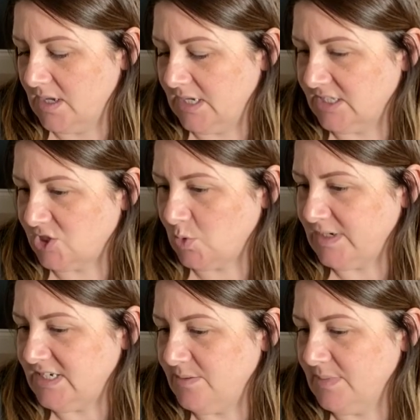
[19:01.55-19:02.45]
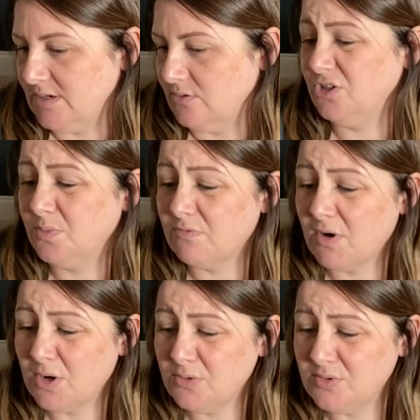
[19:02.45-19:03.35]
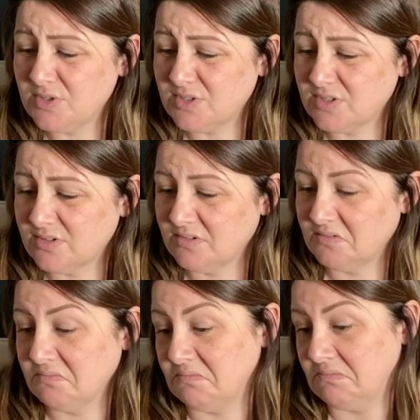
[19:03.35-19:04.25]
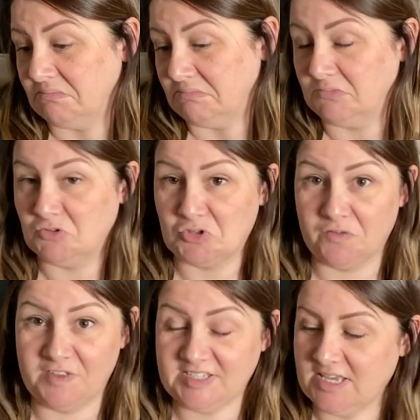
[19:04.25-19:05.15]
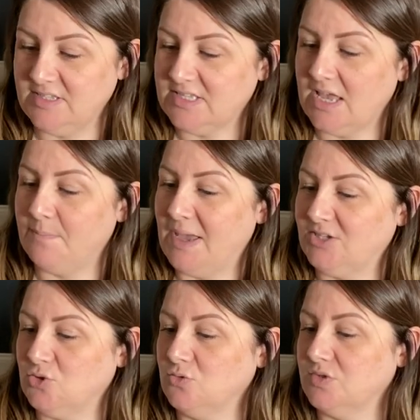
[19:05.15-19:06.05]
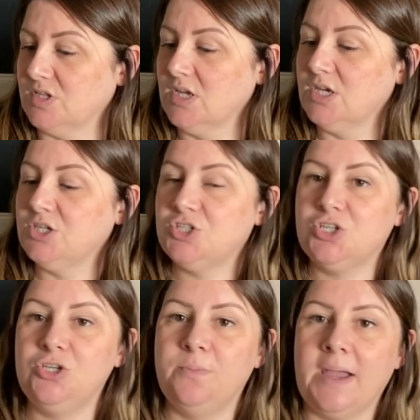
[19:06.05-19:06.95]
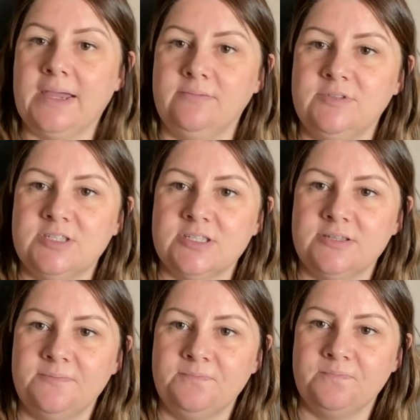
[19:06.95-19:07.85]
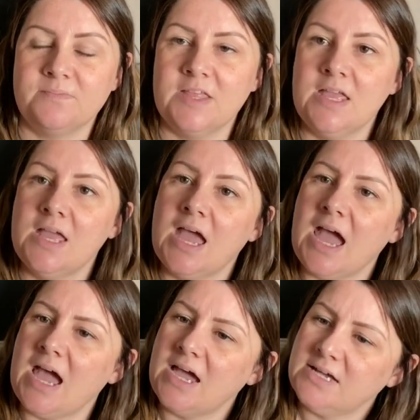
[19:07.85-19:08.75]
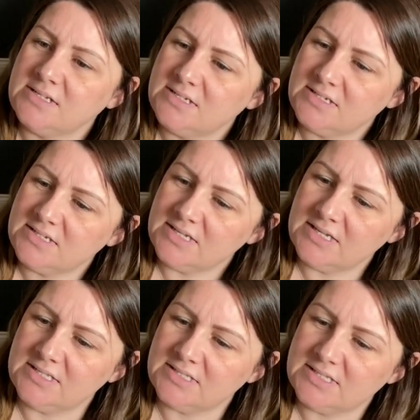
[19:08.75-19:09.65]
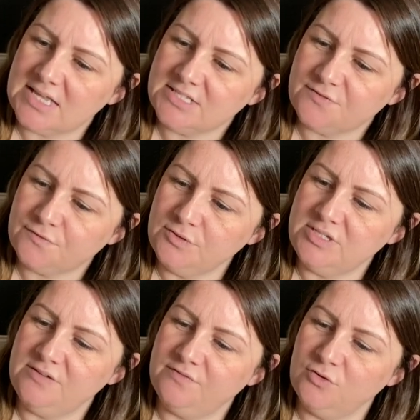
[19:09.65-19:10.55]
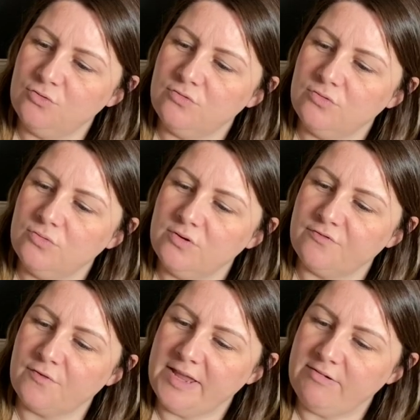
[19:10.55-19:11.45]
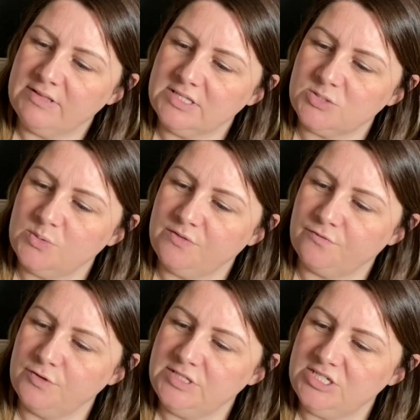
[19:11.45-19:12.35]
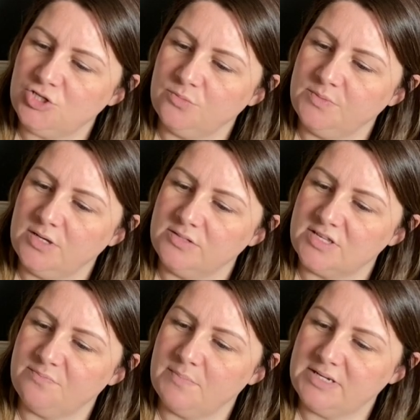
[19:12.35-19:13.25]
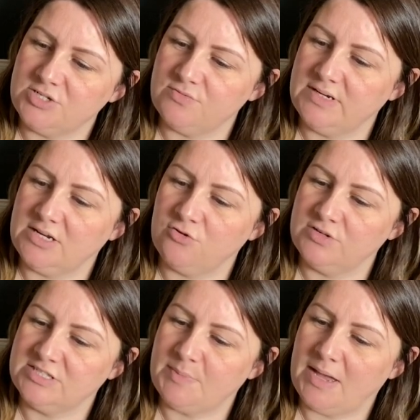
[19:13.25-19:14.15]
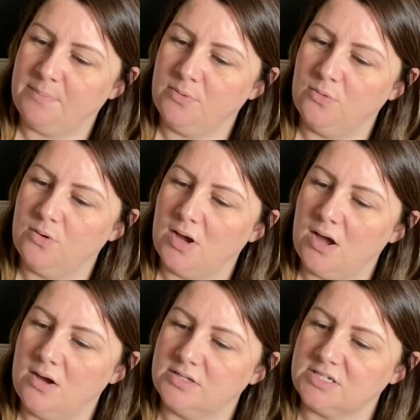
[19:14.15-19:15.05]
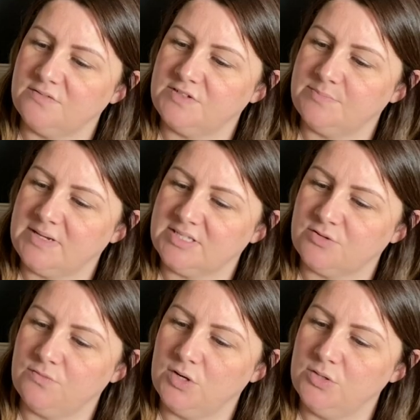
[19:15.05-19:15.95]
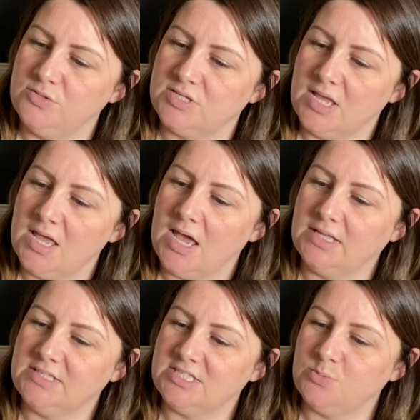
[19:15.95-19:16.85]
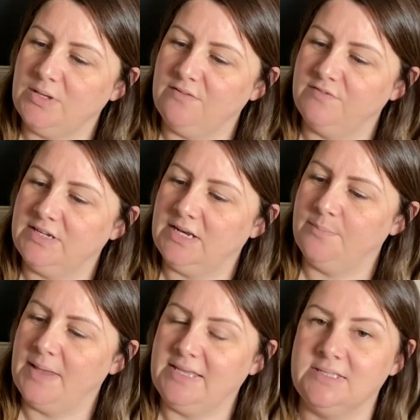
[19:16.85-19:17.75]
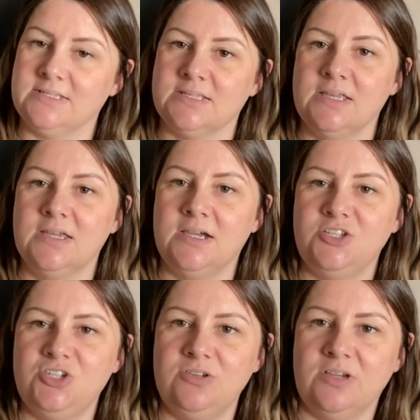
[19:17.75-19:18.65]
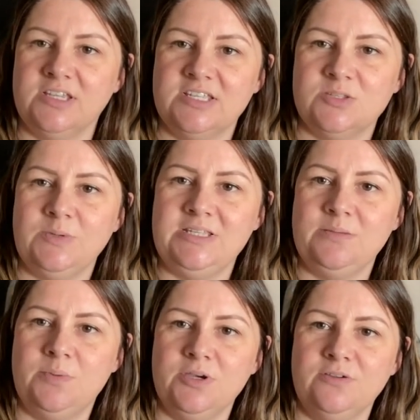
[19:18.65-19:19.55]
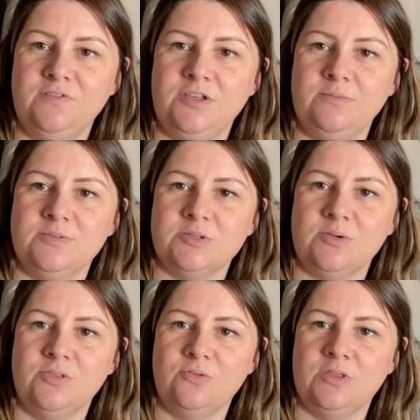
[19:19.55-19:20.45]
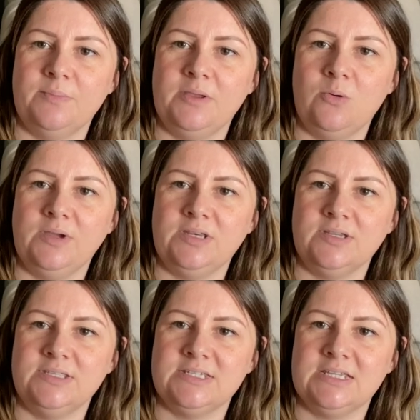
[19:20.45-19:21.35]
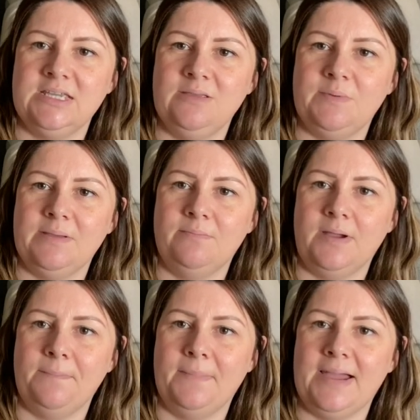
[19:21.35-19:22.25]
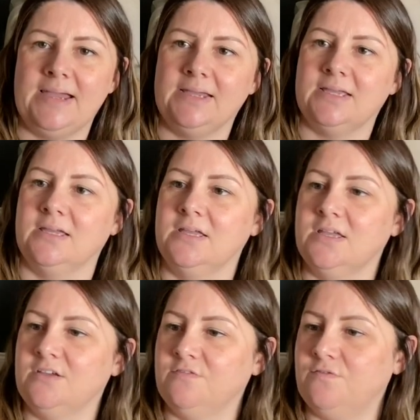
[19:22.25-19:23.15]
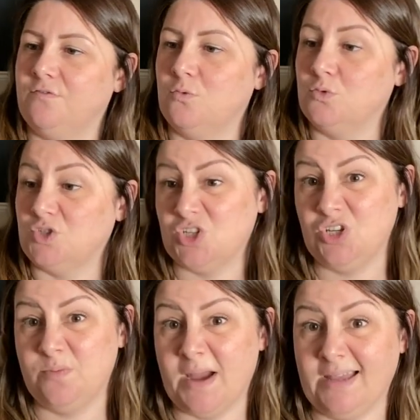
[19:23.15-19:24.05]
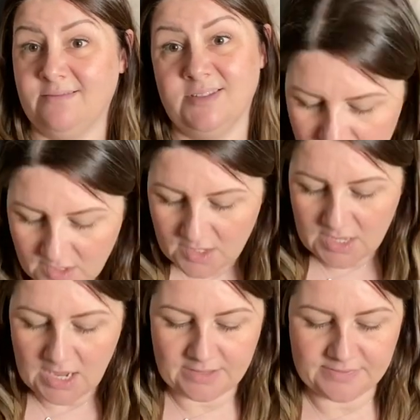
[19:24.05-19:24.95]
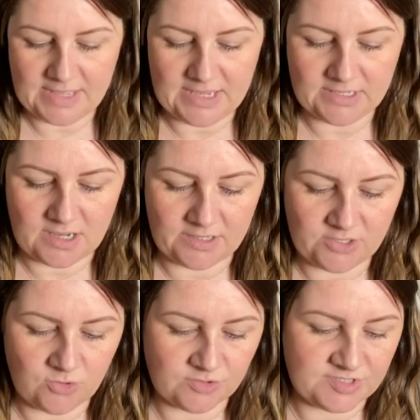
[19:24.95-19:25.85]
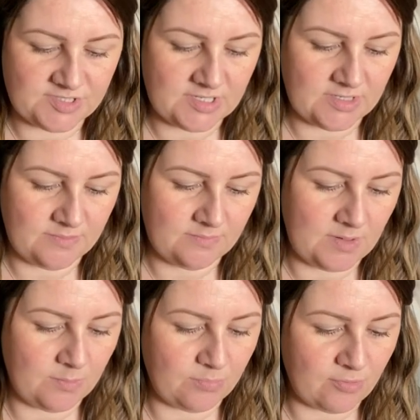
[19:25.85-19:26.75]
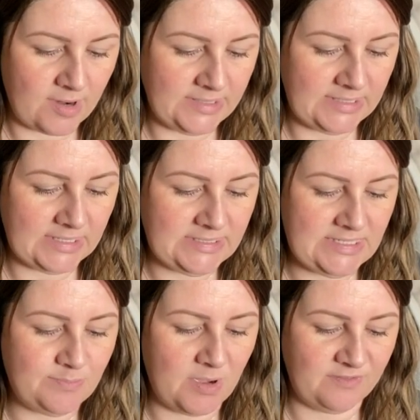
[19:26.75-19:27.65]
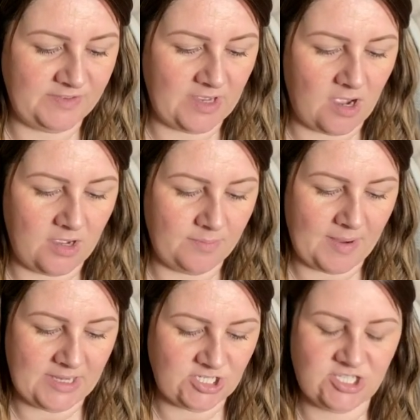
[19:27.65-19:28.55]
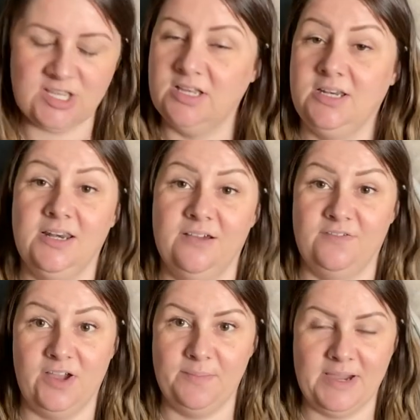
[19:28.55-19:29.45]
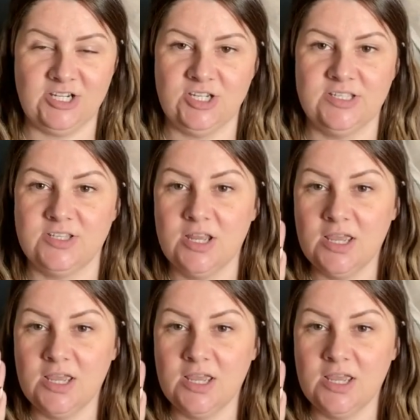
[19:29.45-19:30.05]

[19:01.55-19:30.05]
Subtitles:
It's 20ml tuberose. Not sure if that's how you say it, petals, £2. And it says a fruity floral fragrance with fruity top notes of mandarin and crisp apple, heart of damask rose and sweet vanilla base. I do like a sweetie perfume, so I thought it'd be quite nice to keep in my bag for £2. And then I got some brightening and depuffing eye patches. I love eye patches.